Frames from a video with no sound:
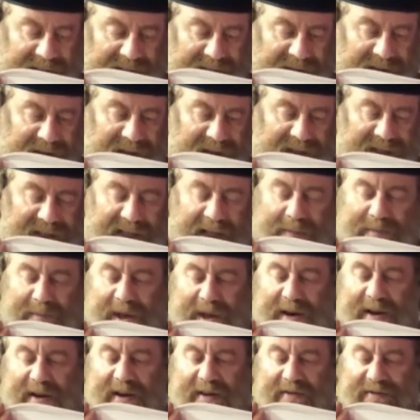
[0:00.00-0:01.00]
So in
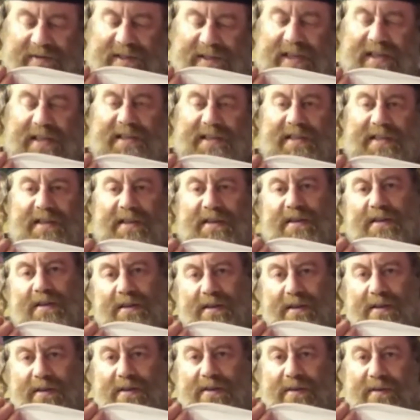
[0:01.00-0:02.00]
subparagraph 60
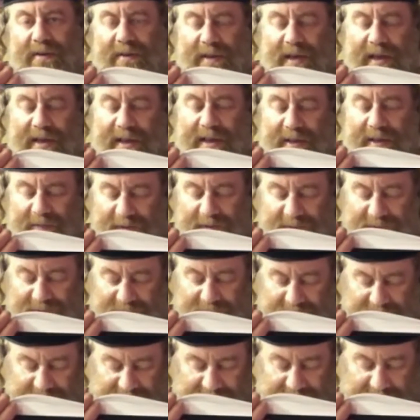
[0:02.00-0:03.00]
that
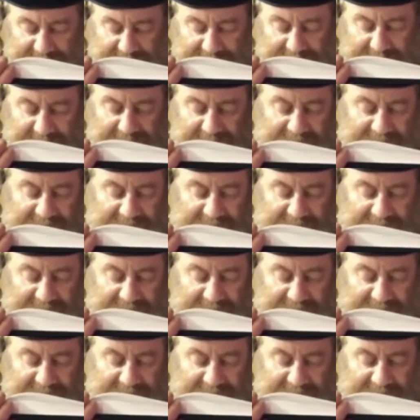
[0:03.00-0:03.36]
we